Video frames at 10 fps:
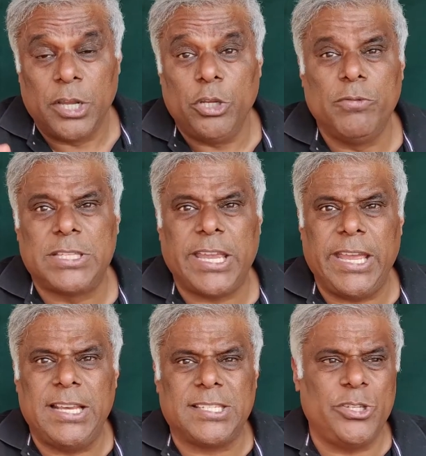you will say, hey,
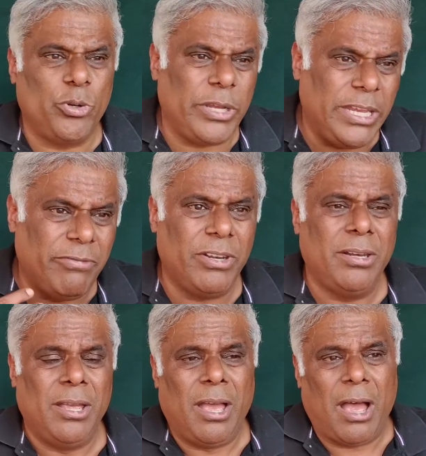listen, you know, even
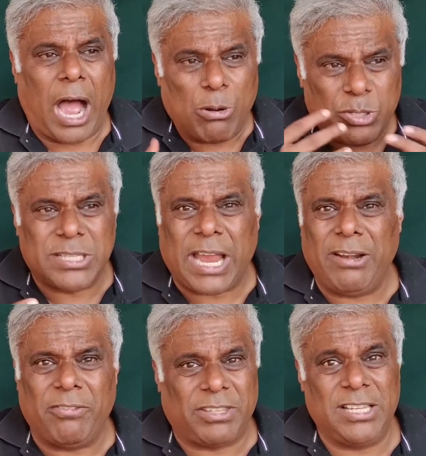
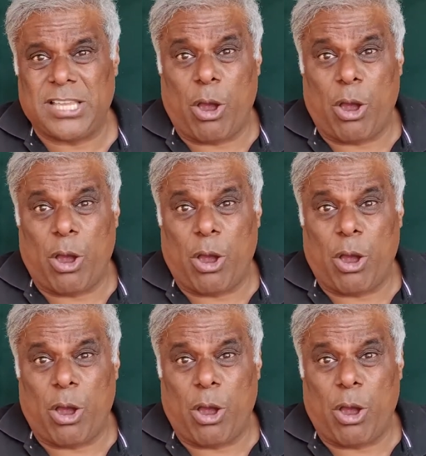outside of things,